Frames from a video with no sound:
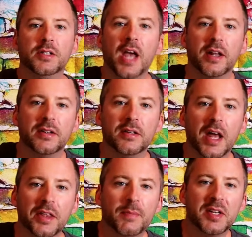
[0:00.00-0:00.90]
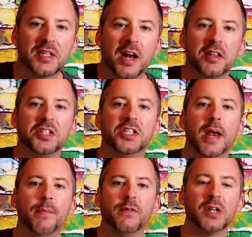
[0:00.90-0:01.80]
yeah, nothing beats kind of the
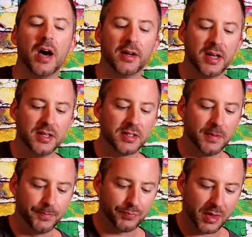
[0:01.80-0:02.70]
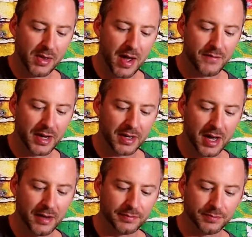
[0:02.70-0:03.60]
shape of Takis. You have that
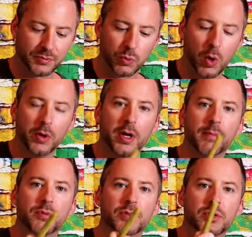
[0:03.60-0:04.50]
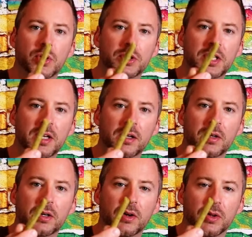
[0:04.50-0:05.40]
kind of rolled up tortilla
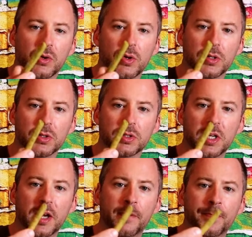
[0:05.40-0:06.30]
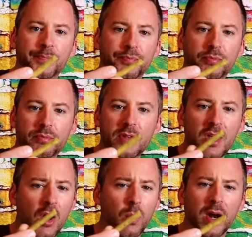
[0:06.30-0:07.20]
look, or the corn tortilla,
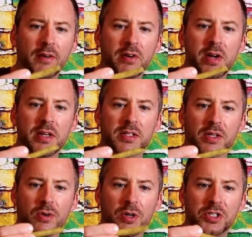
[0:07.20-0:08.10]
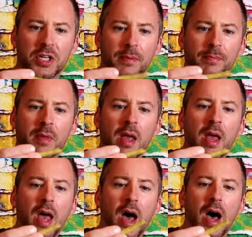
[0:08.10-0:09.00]
or whatever it is, the corn chip.
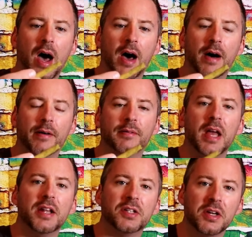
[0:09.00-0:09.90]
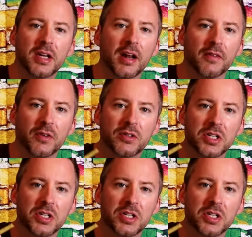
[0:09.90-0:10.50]
And so you get a,